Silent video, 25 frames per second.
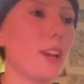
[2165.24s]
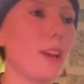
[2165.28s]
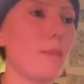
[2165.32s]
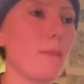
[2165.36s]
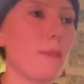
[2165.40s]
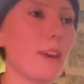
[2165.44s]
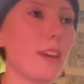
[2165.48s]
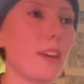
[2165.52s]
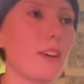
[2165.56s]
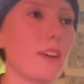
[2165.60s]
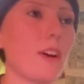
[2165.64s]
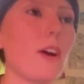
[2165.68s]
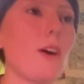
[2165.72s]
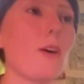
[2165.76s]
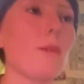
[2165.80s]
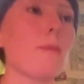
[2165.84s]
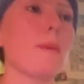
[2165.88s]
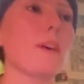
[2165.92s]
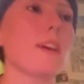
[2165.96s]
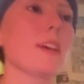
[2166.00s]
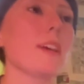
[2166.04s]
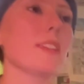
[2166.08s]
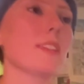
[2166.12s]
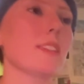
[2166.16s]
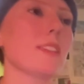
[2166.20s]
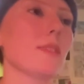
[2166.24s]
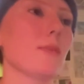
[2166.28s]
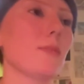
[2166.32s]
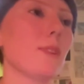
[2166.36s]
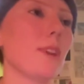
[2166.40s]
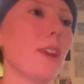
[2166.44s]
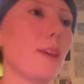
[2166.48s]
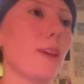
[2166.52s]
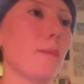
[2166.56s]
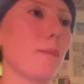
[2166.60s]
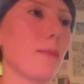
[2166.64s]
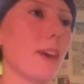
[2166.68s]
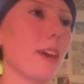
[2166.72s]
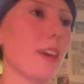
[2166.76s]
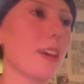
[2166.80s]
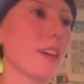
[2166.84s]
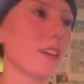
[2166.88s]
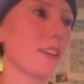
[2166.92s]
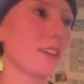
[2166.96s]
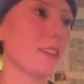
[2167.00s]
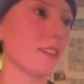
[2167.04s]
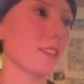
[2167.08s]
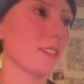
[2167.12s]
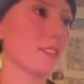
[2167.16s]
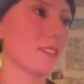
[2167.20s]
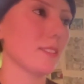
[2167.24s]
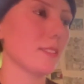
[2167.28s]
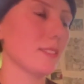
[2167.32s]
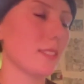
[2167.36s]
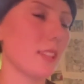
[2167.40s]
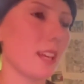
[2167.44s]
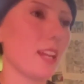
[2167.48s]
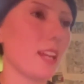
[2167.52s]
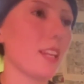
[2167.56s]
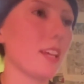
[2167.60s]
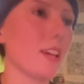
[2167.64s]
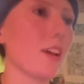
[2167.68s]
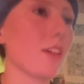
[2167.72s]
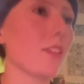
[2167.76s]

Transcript: I make comics and when I make any